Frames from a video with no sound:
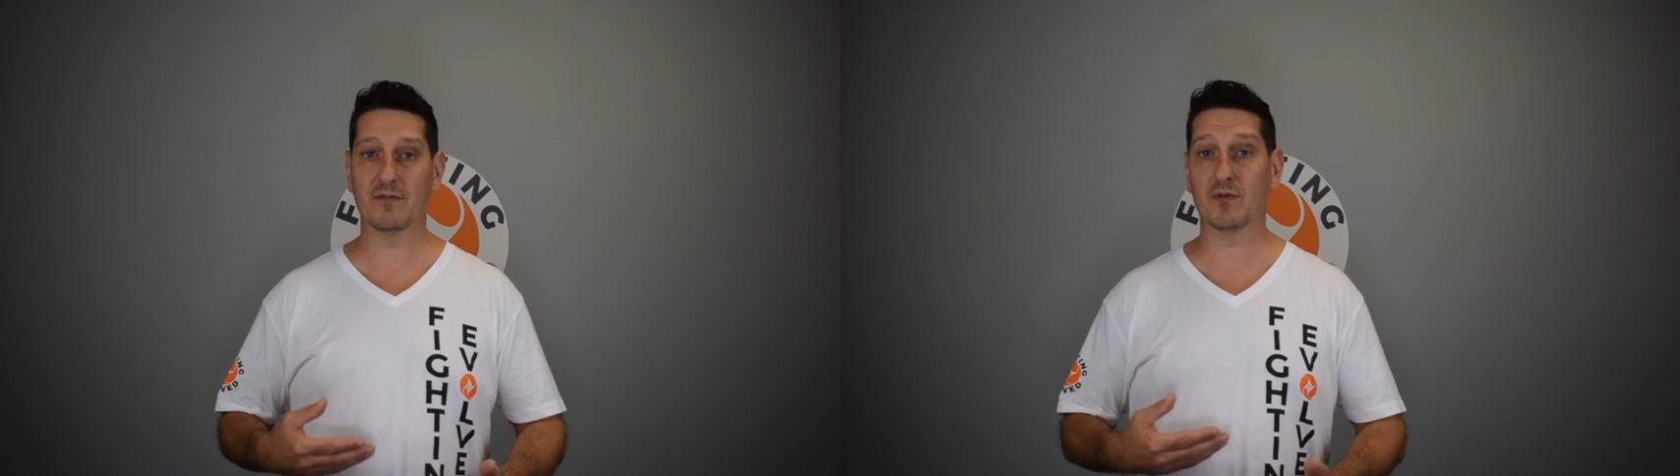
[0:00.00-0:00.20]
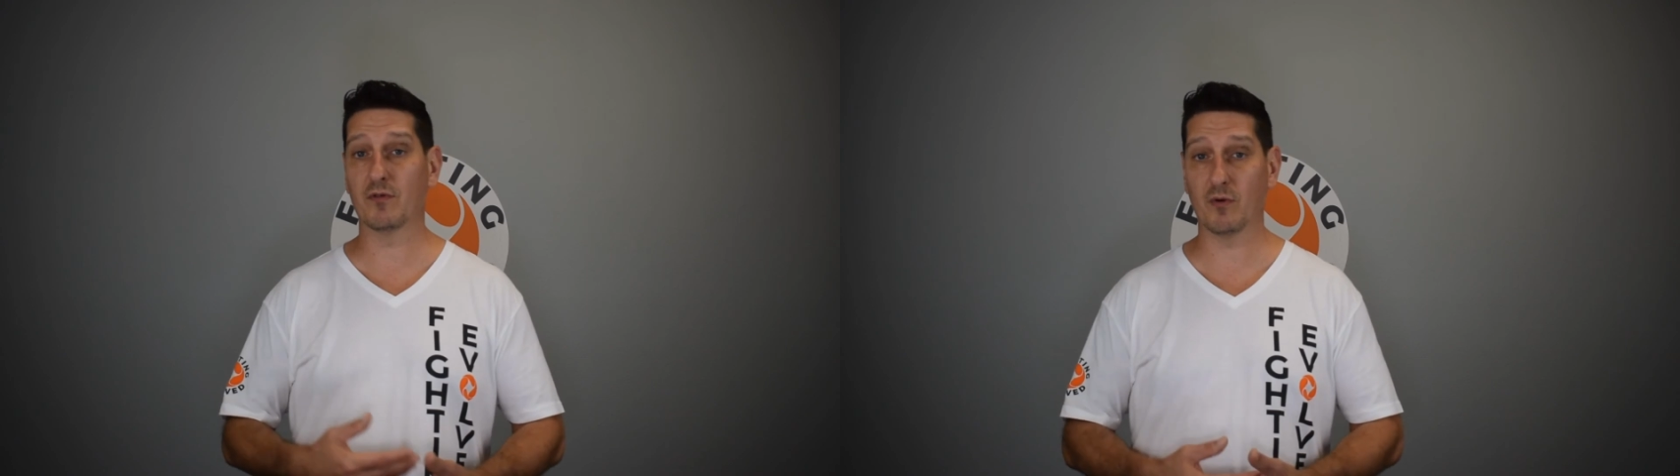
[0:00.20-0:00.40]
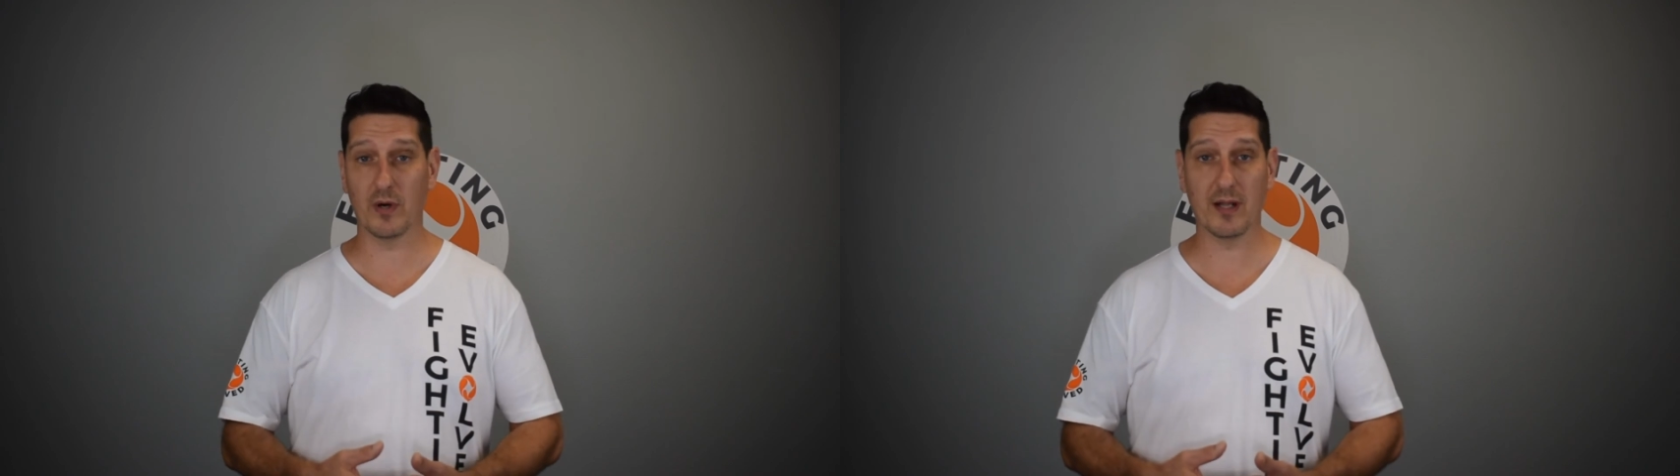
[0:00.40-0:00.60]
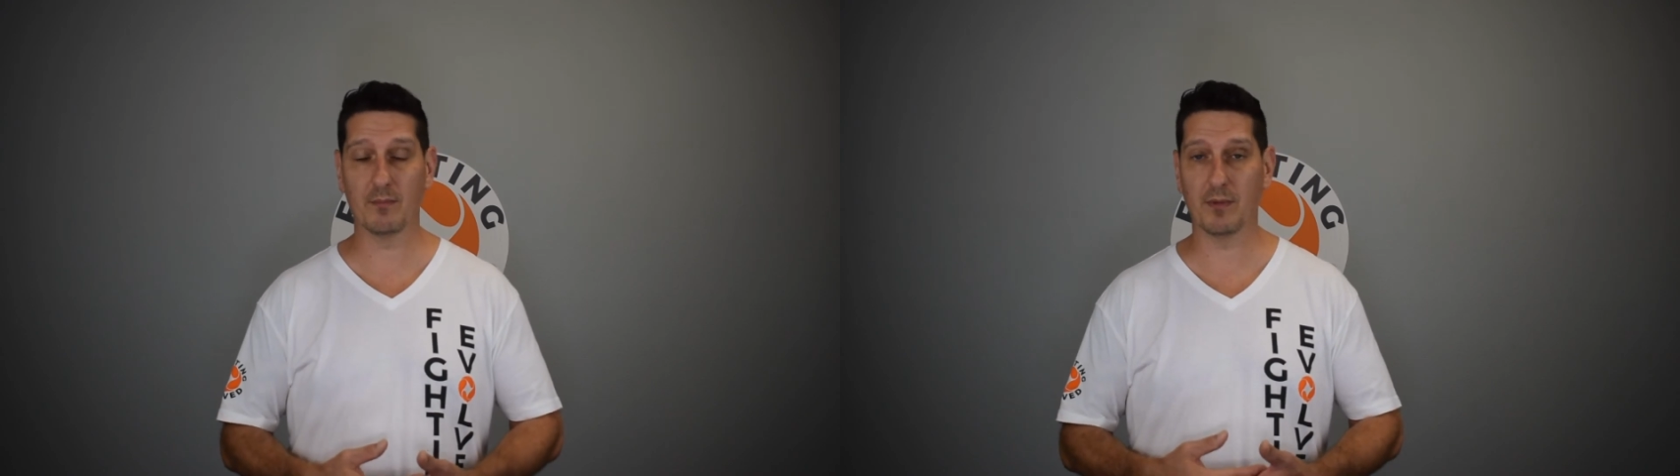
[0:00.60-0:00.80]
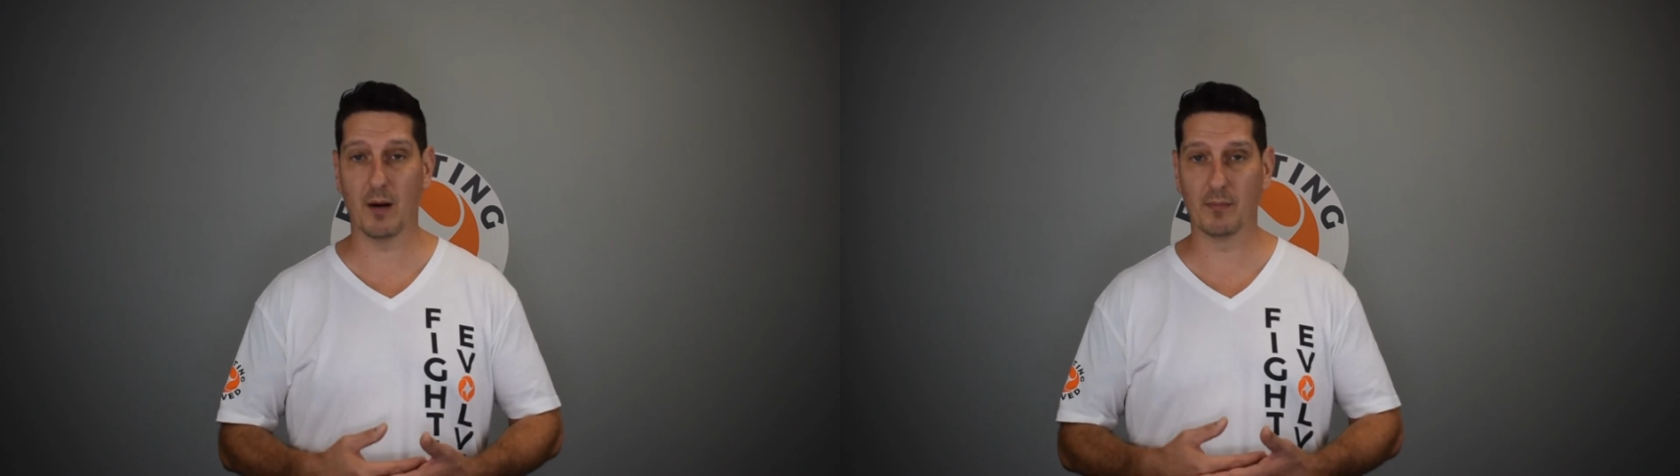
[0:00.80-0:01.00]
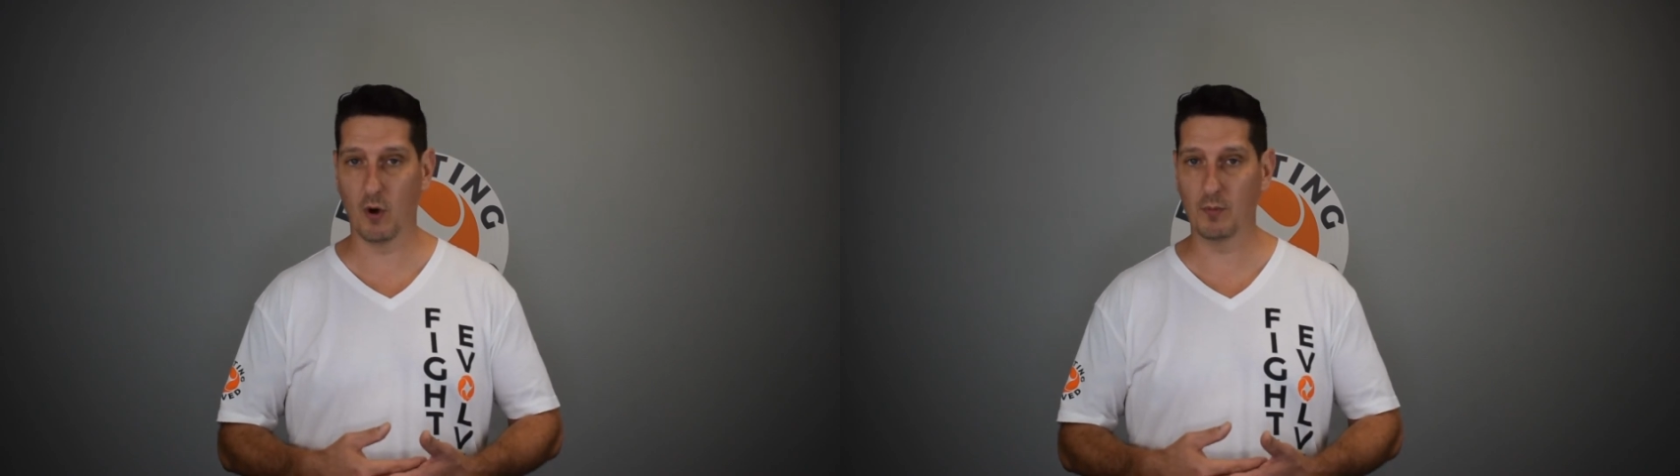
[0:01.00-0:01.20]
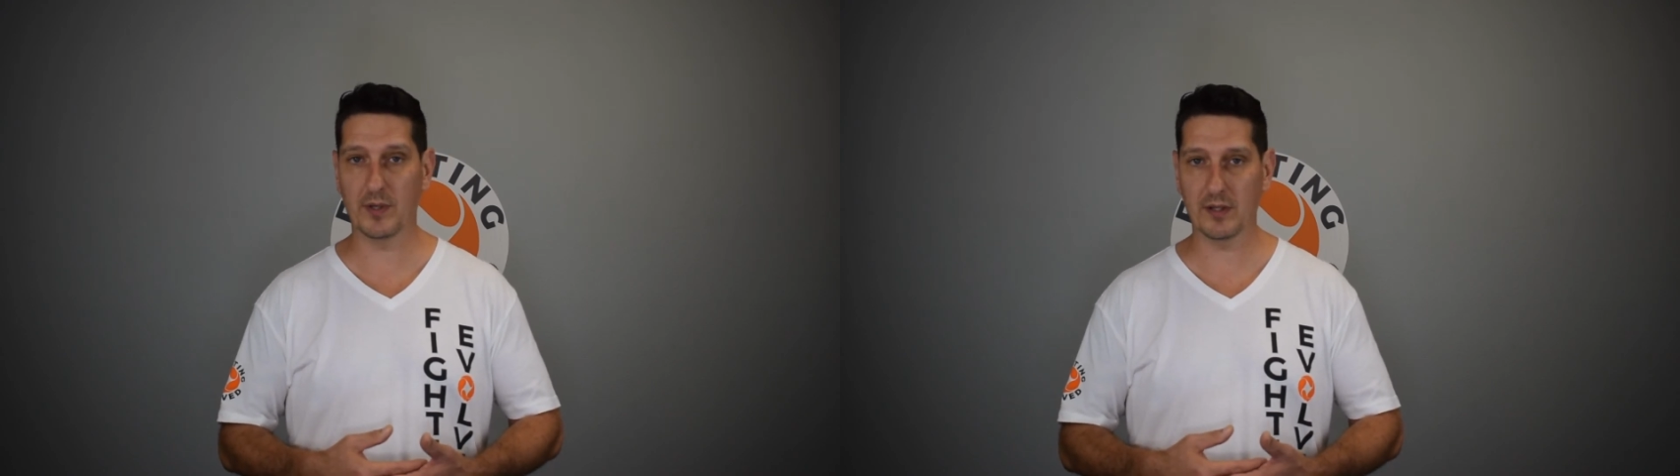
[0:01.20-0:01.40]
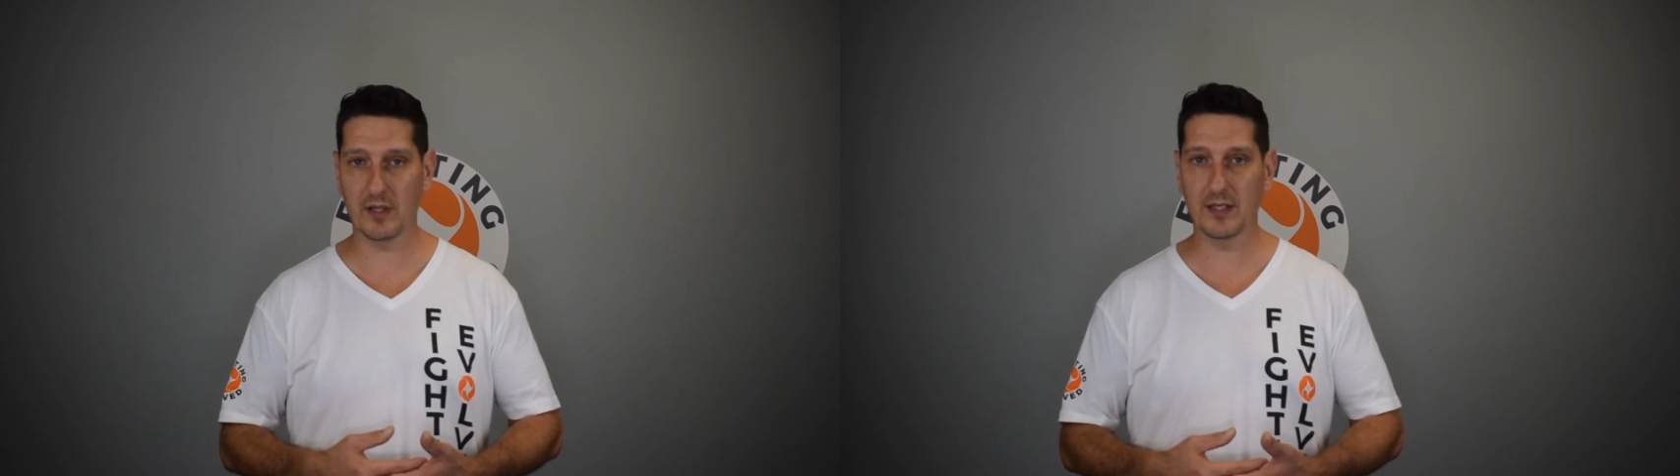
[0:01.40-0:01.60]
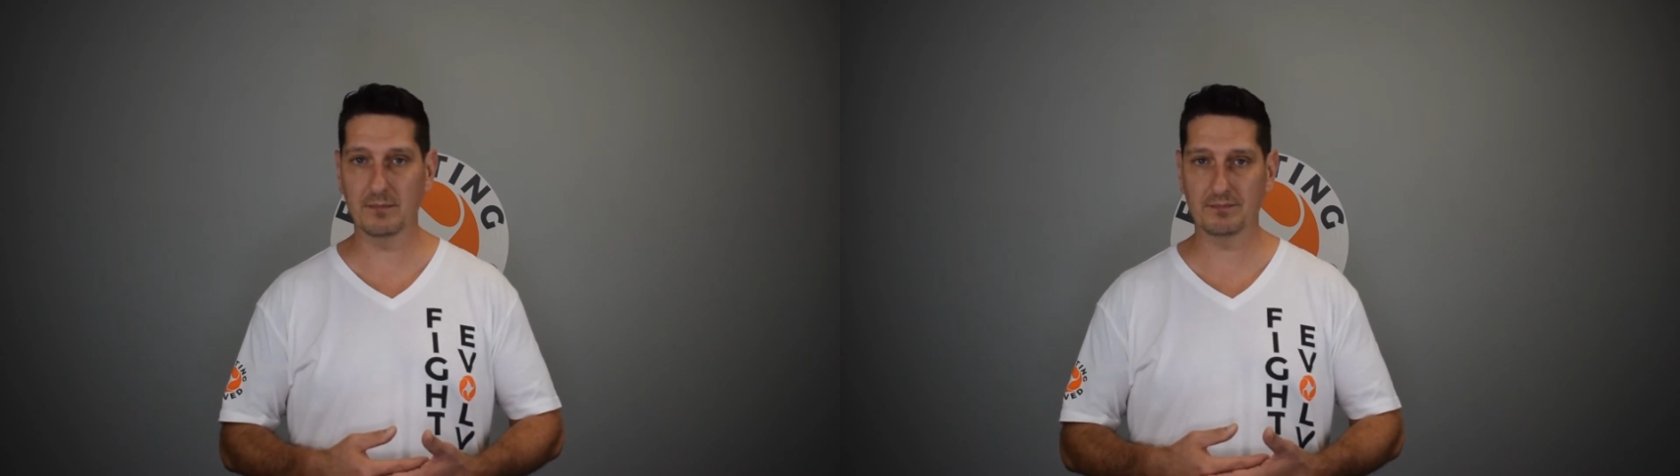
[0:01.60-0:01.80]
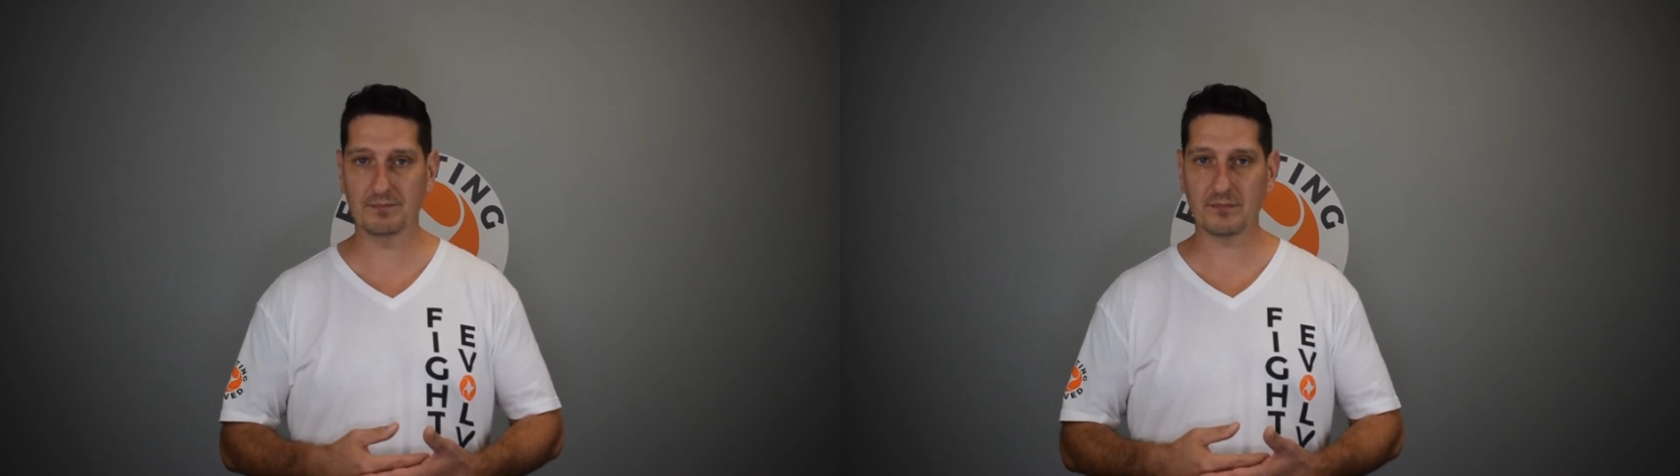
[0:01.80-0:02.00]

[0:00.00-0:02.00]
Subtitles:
if you're throwing them appropriately,